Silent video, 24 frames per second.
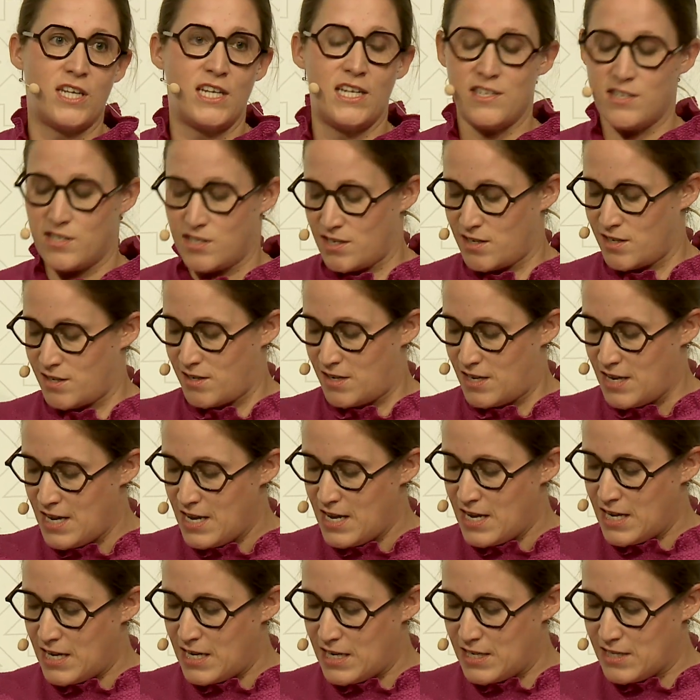
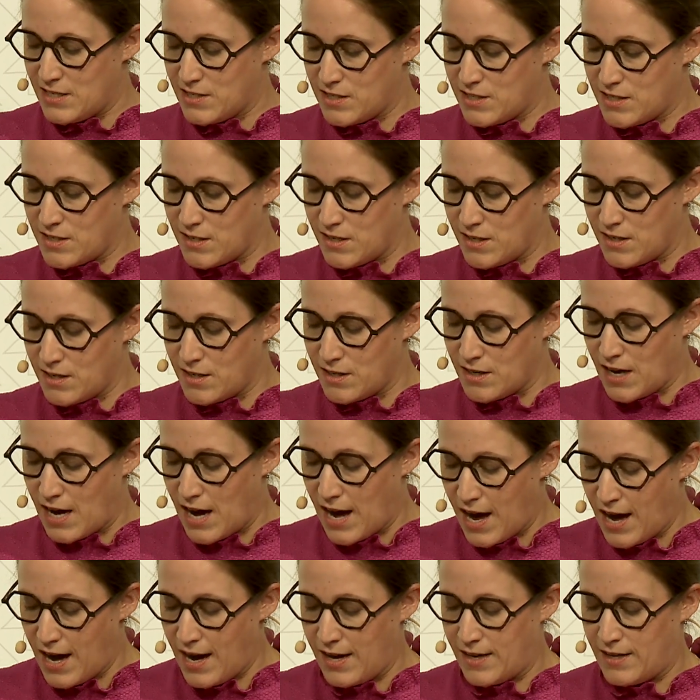is
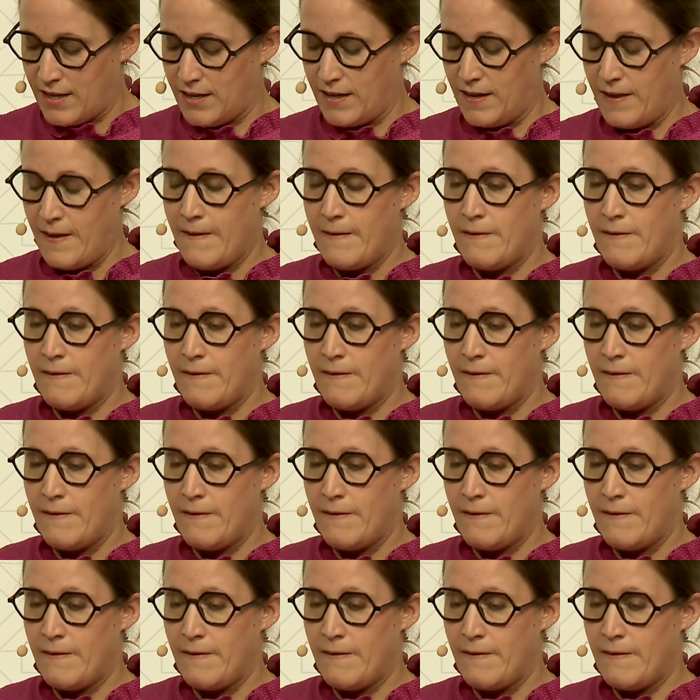high.